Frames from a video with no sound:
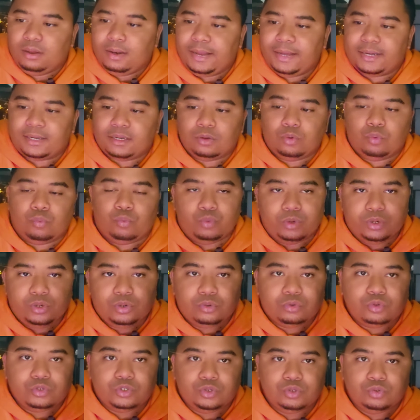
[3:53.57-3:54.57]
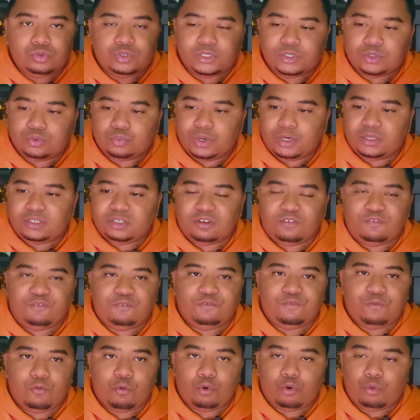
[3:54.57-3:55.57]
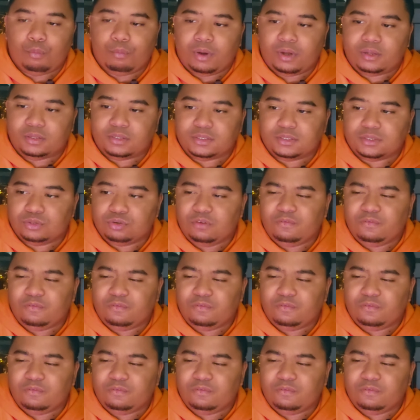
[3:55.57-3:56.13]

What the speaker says: like Windows users waited 4 months,